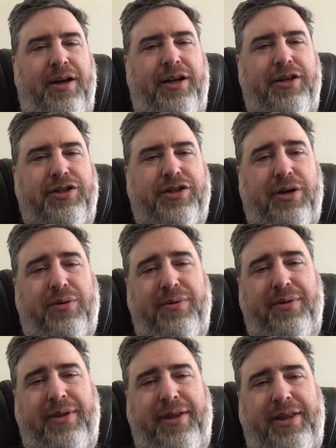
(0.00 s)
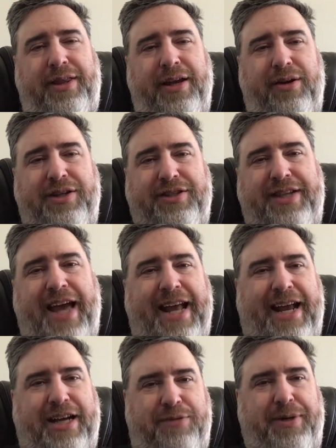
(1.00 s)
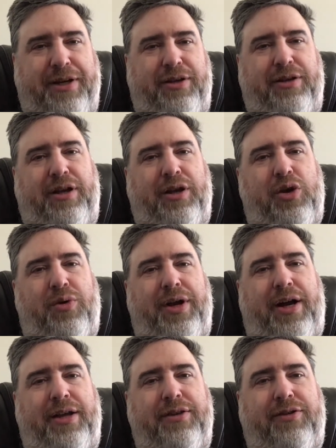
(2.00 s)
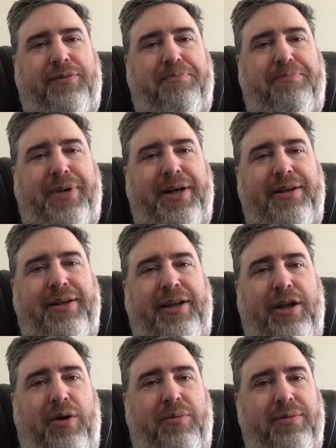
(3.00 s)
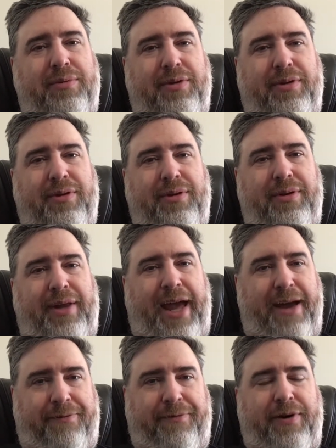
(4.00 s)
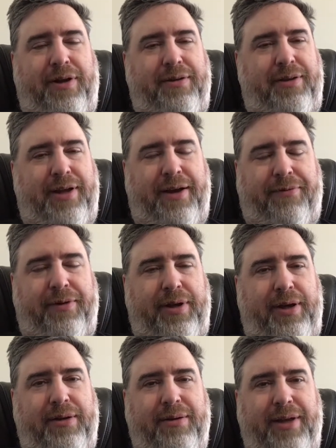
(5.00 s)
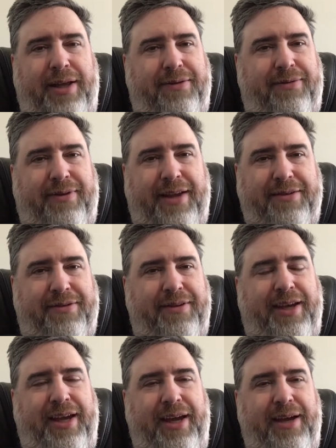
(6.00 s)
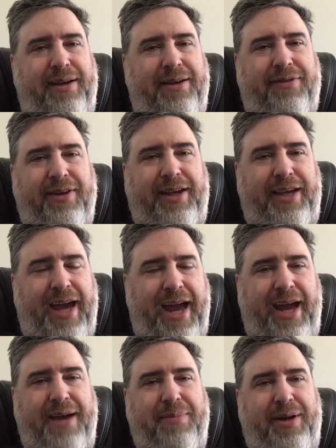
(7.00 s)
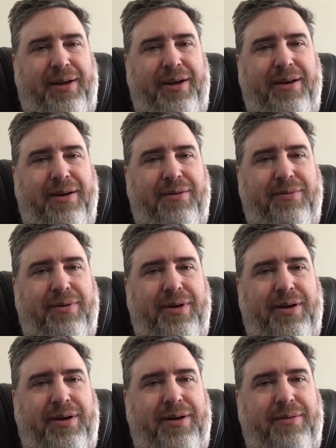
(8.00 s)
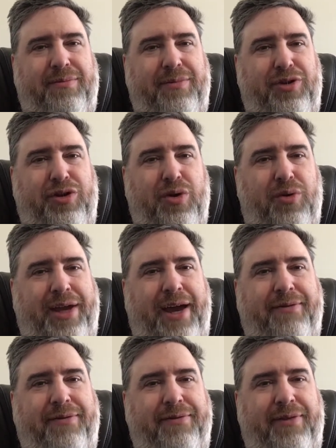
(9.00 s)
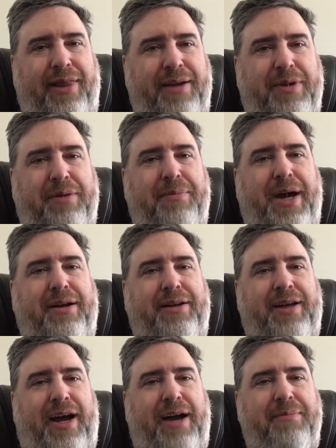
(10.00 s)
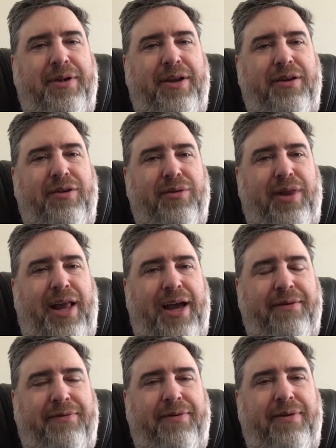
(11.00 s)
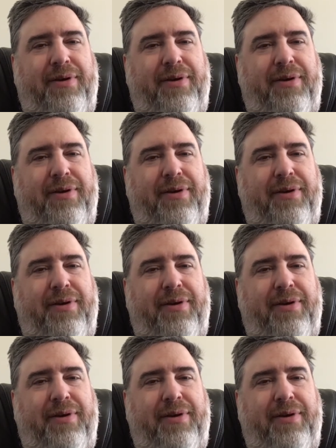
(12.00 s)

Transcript: So there is that aspect going on, but have fun definitely. That's the key. It's a game. You only have limited amount of time in your life.